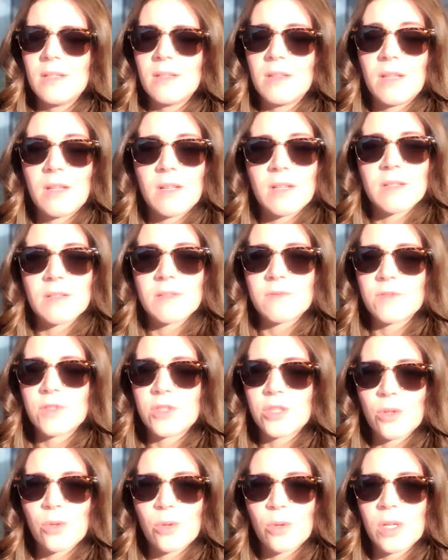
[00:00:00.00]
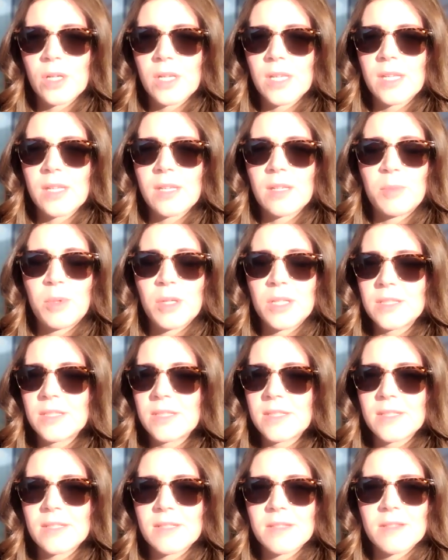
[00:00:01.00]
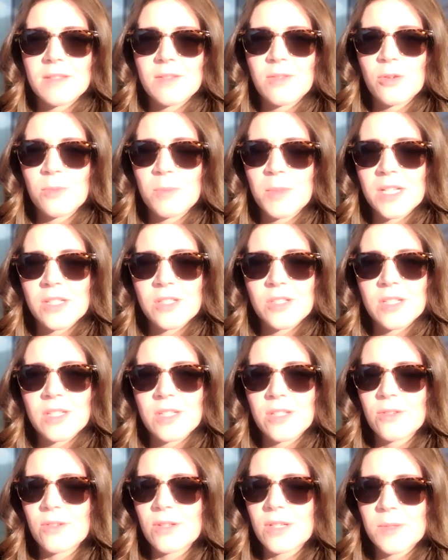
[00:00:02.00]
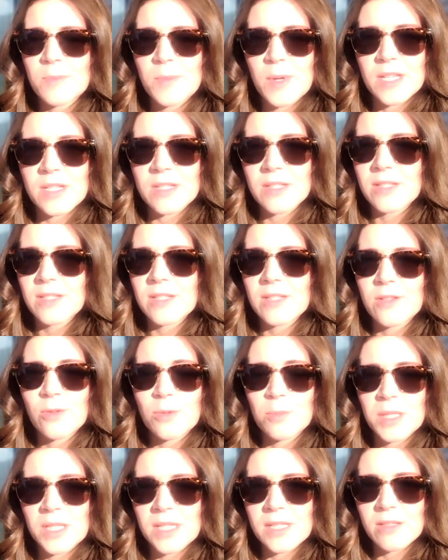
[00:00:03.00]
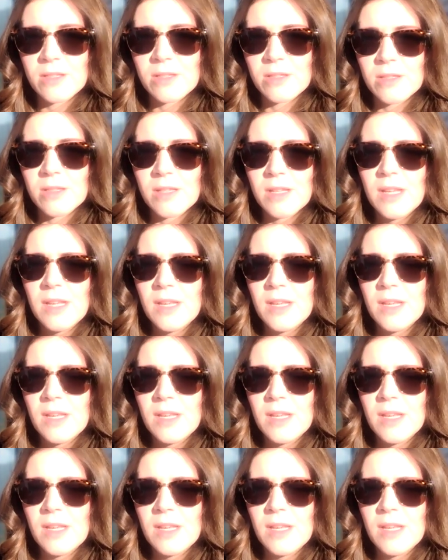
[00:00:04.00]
love, joy, abundance, your magic, your expansion, your bliss.